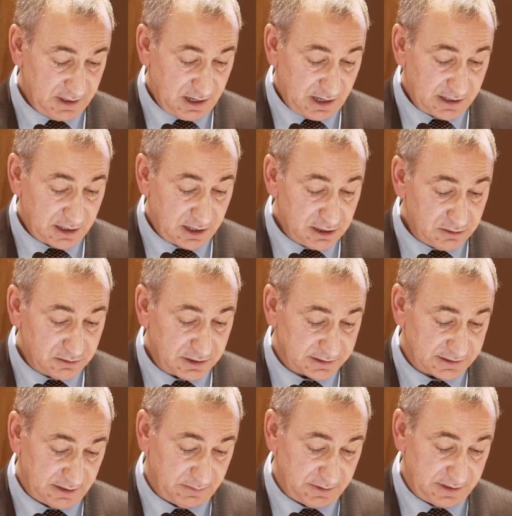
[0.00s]
And I look at
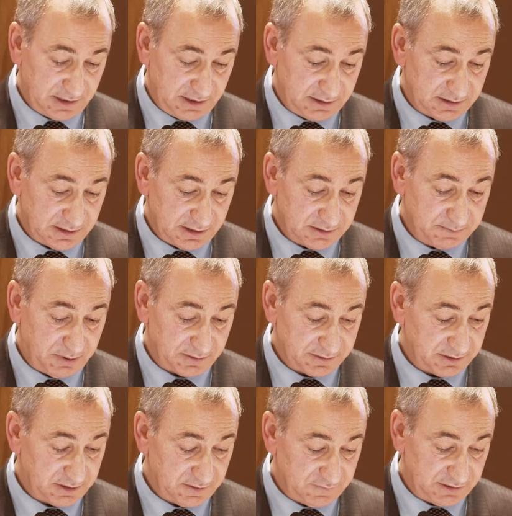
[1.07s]
some of these
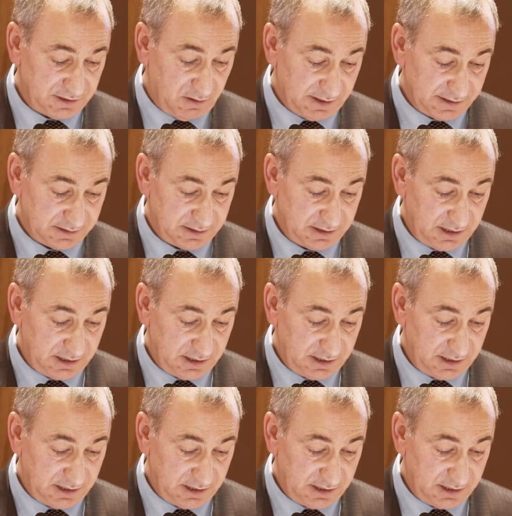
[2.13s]
positive signs.